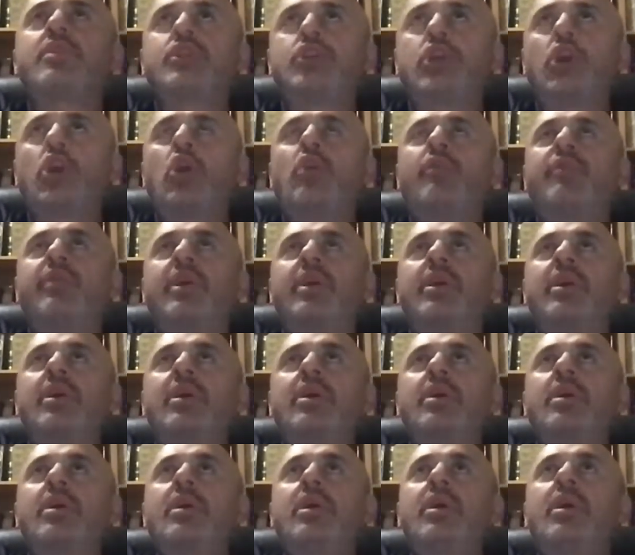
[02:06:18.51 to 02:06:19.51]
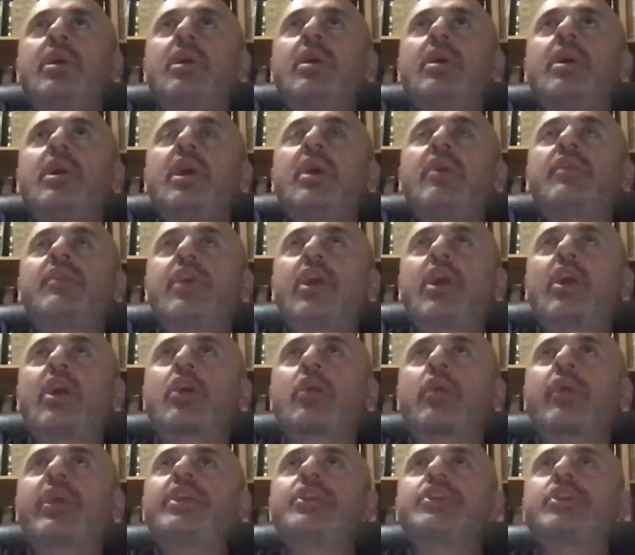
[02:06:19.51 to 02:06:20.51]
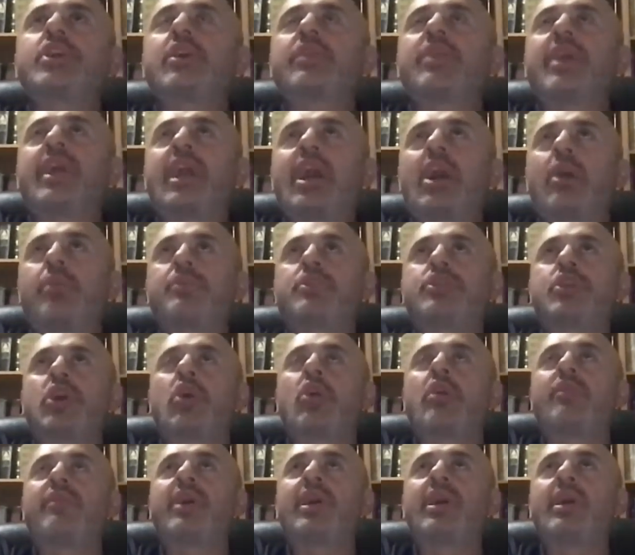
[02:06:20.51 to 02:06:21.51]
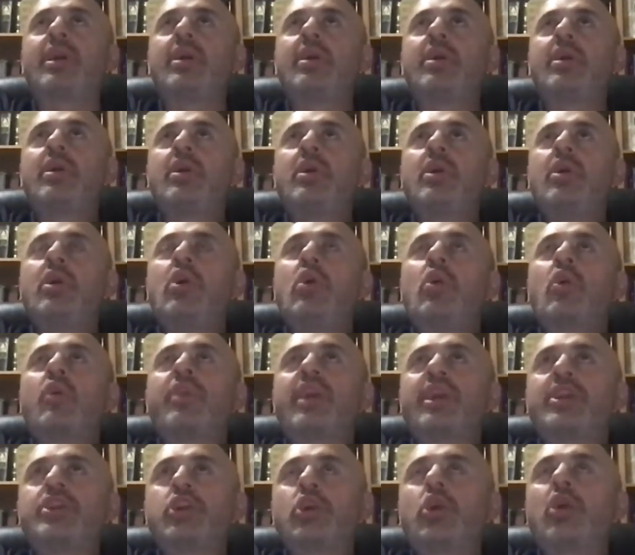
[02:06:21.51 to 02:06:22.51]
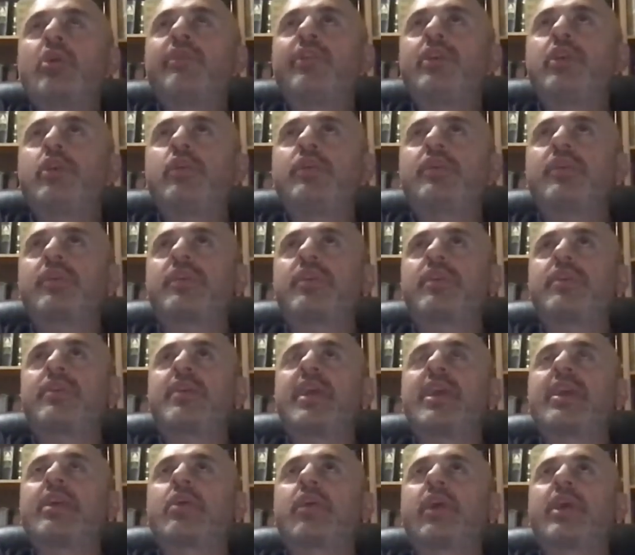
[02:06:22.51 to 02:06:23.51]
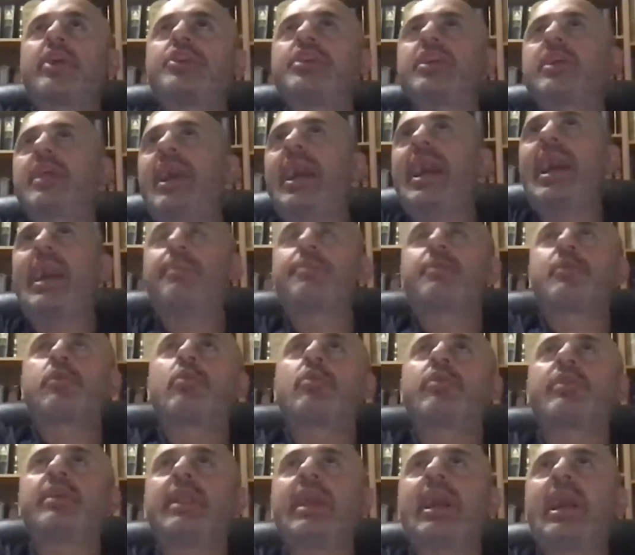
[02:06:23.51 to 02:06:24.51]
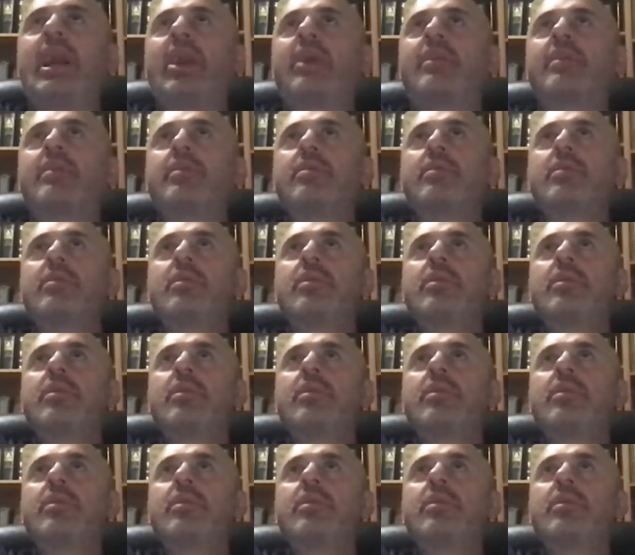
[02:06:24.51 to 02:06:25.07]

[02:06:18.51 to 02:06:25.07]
Jehovah. Is there a creature that helps Jehovah or that Jehovah uses to sustain creation? Absolutely not.